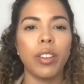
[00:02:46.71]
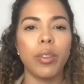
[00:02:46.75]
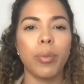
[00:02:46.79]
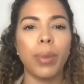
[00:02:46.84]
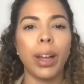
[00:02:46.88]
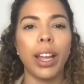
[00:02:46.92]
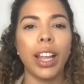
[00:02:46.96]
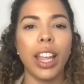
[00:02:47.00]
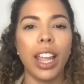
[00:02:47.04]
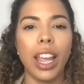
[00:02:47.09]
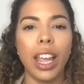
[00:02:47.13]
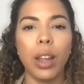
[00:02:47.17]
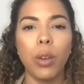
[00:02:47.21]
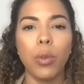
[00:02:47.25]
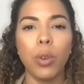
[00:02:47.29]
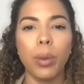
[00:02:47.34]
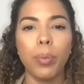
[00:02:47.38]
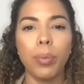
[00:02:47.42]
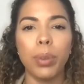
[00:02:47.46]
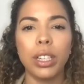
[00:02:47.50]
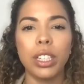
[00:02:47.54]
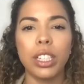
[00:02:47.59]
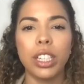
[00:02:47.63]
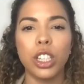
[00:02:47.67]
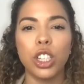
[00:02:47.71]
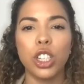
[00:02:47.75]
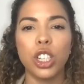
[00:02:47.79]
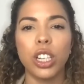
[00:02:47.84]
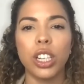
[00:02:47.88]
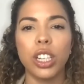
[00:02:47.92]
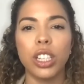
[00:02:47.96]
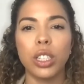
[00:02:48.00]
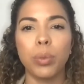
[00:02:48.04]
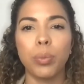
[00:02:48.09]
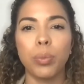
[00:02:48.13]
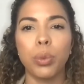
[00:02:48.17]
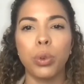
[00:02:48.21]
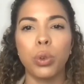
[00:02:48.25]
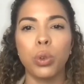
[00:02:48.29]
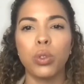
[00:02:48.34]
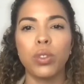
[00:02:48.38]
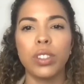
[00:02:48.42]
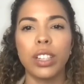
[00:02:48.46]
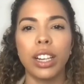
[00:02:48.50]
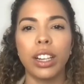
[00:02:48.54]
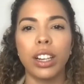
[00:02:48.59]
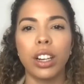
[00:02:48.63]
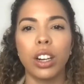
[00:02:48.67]
if my K-1 petition is
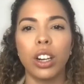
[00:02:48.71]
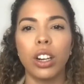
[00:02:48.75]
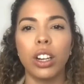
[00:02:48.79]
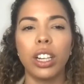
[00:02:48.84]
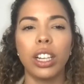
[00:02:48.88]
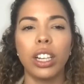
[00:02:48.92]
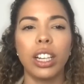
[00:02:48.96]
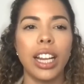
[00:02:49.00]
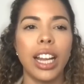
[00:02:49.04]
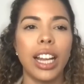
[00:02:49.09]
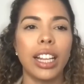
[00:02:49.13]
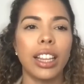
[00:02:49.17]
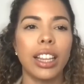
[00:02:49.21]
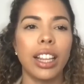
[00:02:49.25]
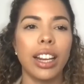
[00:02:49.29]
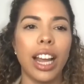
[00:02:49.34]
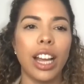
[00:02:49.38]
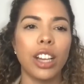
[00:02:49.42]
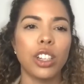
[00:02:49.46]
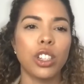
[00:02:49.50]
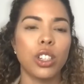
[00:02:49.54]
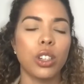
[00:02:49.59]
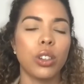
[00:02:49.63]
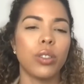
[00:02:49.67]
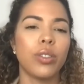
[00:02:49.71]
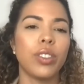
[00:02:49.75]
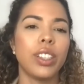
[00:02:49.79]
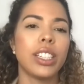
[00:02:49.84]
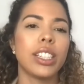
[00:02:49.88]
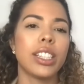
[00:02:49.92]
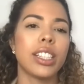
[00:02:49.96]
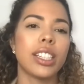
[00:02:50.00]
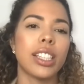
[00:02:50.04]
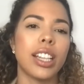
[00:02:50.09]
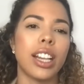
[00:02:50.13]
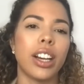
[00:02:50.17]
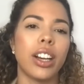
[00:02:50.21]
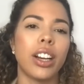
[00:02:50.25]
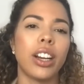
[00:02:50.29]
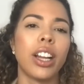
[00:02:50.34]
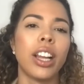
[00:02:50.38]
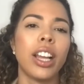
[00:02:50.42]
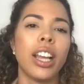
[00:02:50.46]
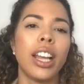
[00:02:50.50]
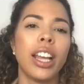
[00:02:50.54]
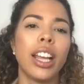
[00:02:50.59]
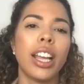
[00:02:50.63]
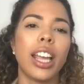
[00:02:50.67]
approved and currently at the National Visa Center,